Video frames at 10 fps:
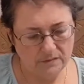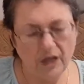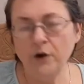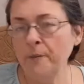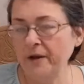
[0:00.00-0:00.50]

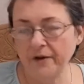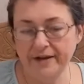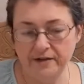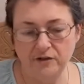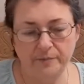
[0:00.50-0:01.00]
I know my
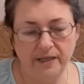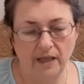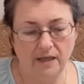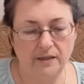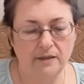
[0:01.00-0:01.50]
grandkids will be
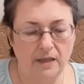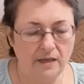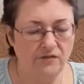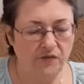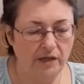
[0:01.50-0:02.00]
like,
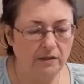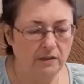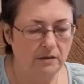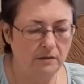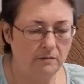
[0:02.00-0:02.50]
yes, finally
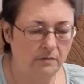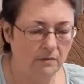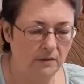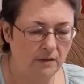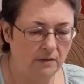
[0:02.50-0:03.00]
you,
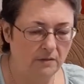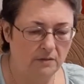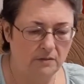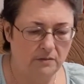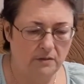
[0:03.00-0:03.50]

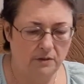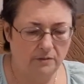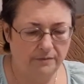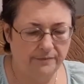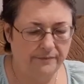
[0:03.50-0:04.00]
you
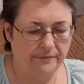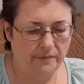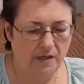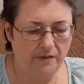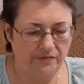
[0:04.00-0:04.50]
know,
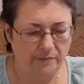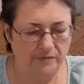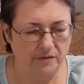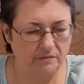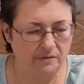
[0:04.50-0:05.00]
have
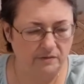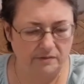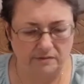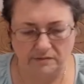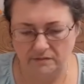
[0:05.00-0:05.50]
something that's
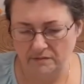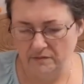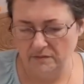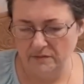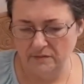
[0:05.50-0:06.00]

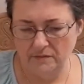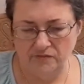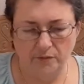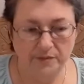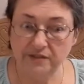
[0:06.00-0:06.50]

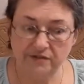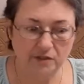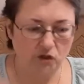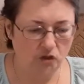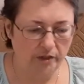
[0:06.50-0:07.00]
from this
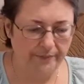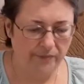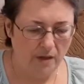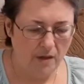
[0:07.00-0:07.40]
century.